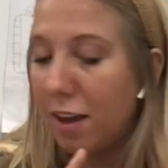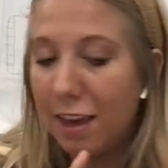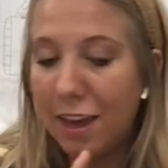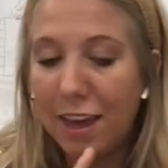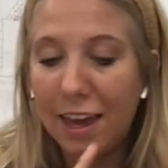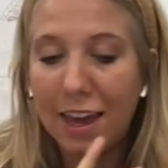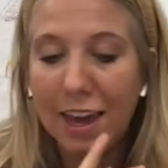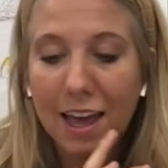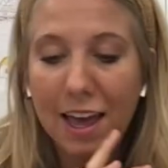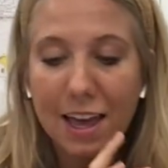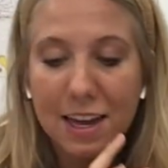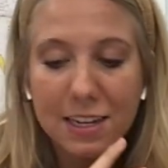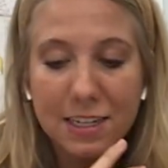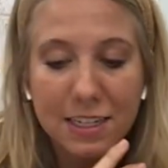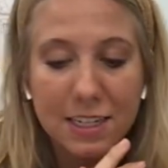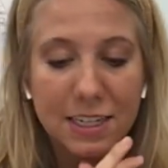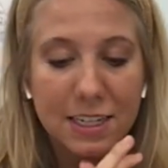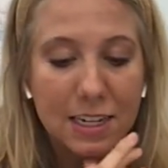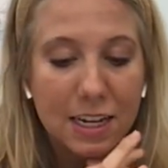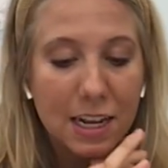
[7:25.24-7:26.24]

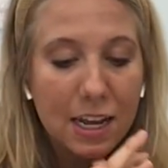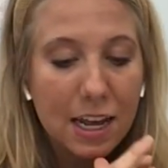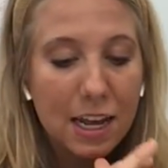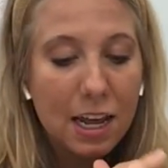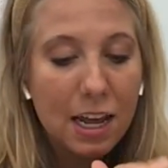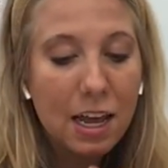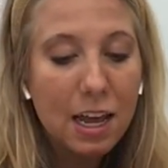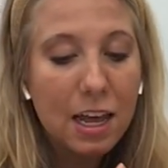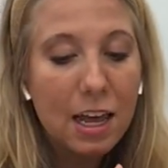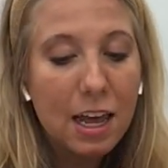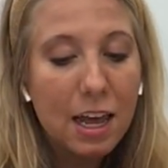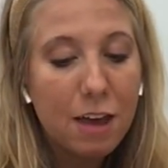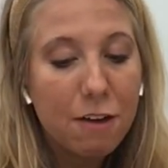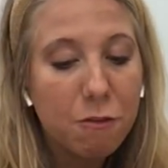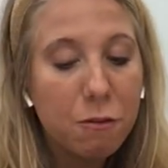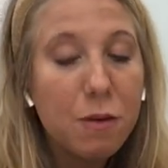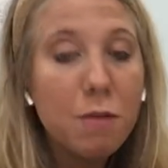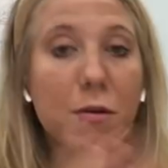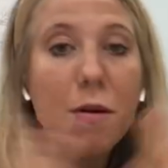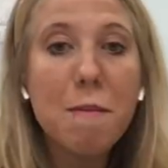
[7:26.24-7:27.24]
And
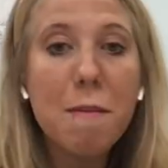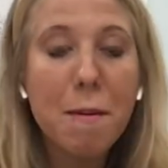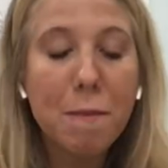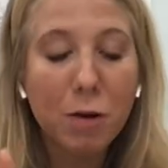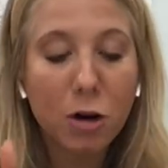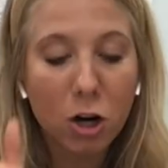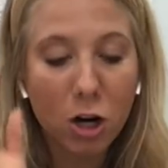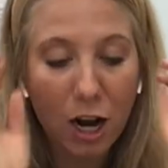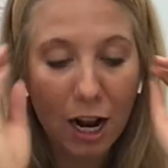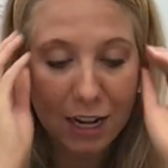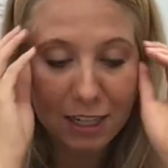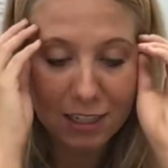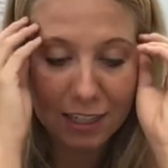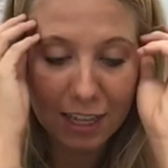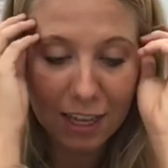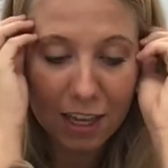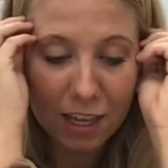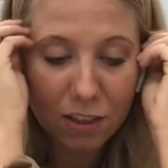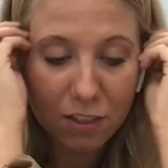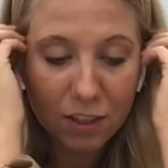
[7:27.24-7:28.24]
if we remember
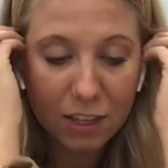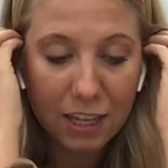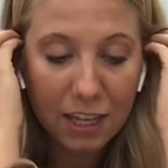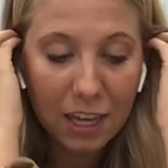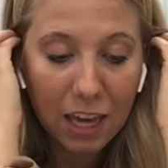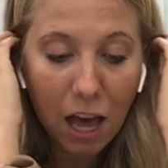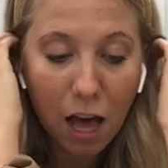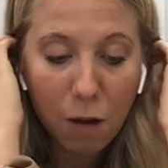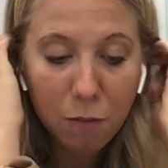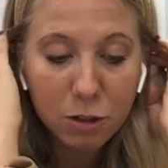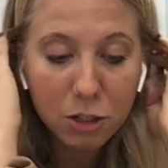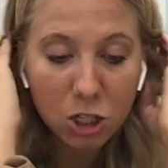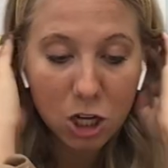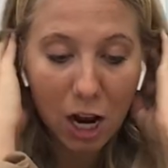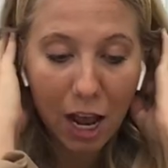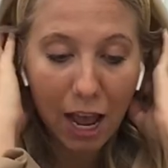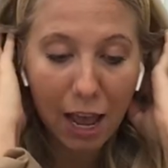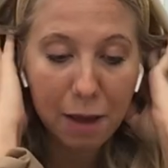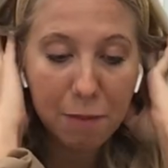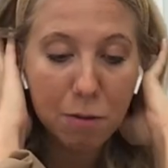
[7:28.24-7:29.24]
correctly, the Kiowa
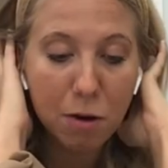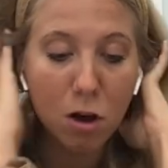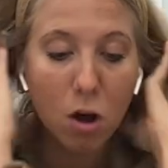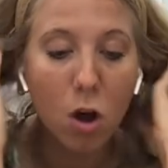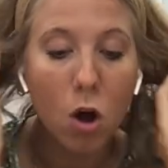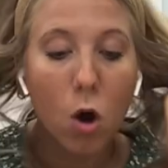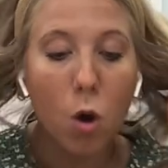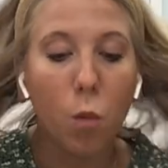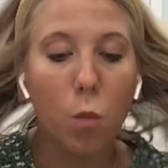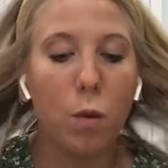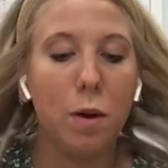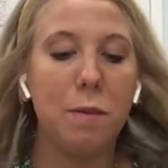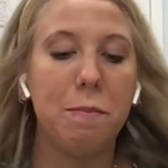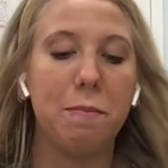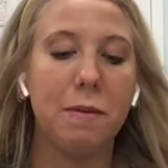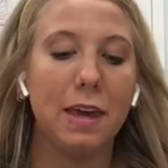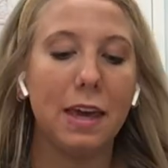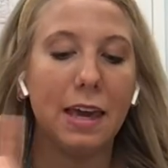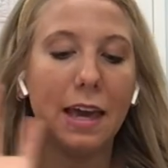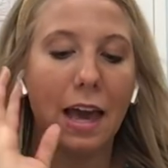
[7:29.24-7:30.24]
Tribe would
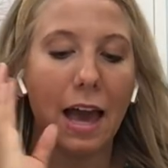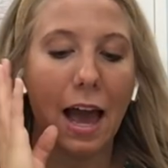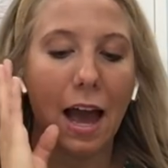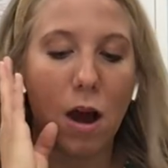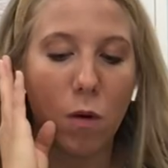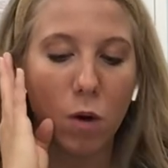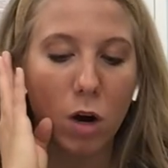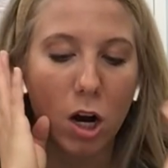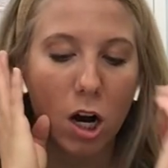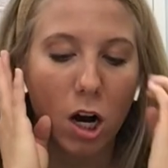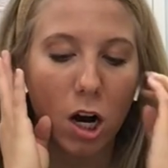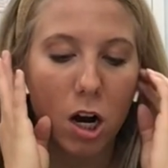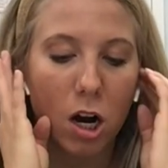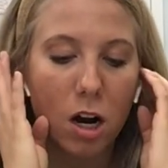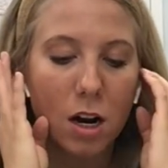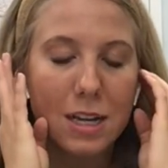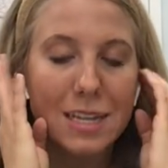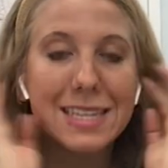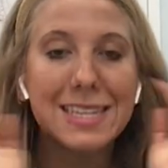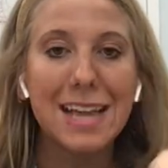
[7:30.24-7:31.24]
be our
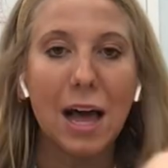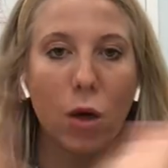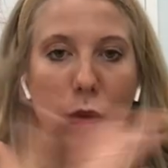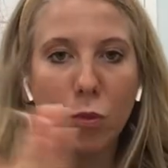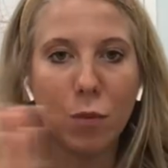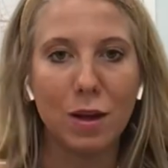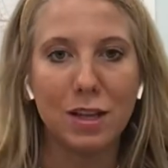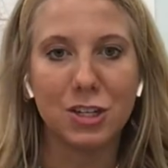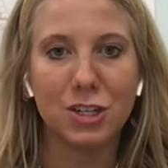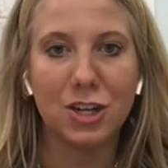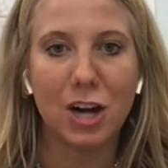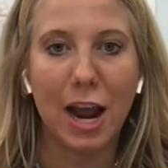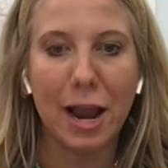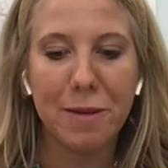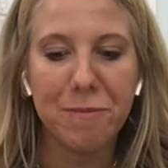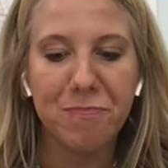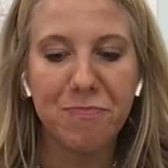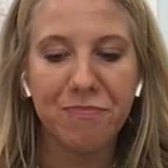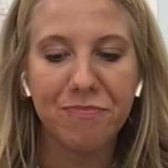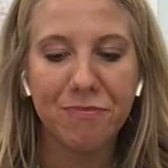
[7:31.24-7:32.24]
Southwest
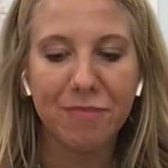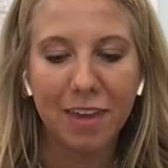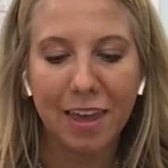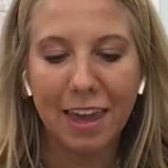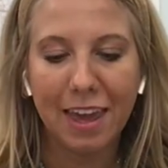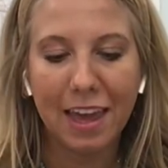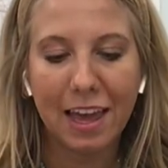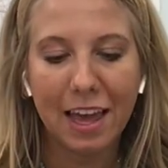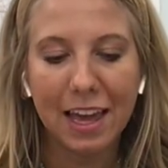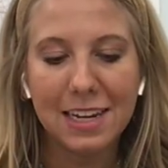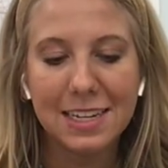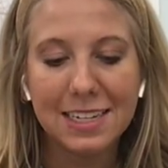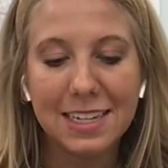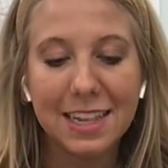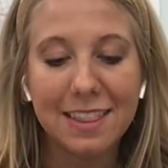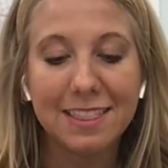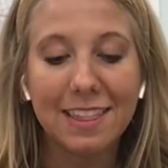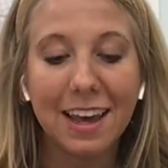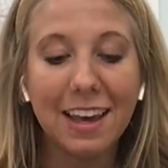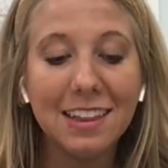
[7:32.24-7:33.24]
tribe. And
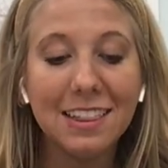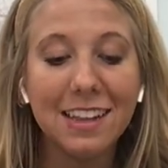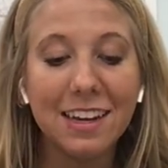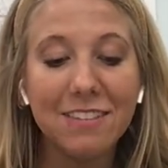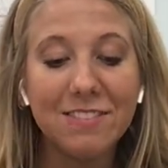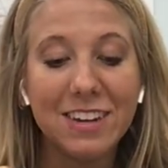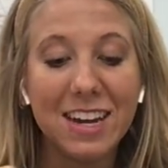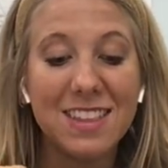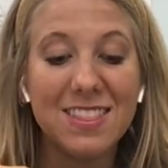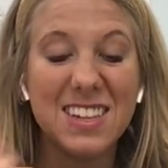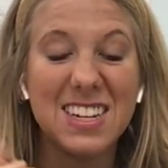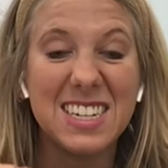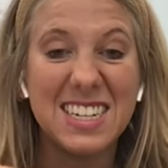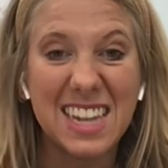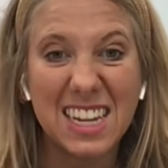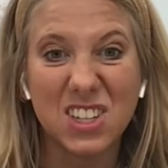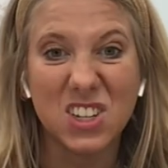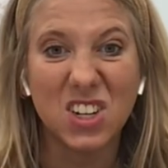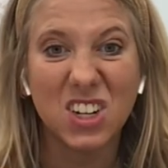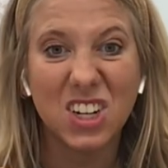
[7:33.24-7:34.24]
they lived in the
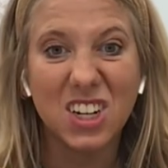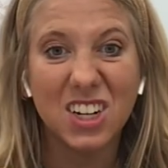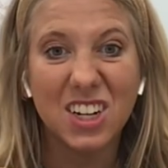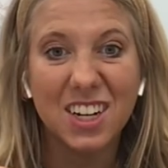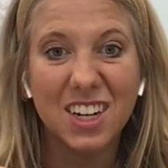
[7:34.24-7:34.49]
desert.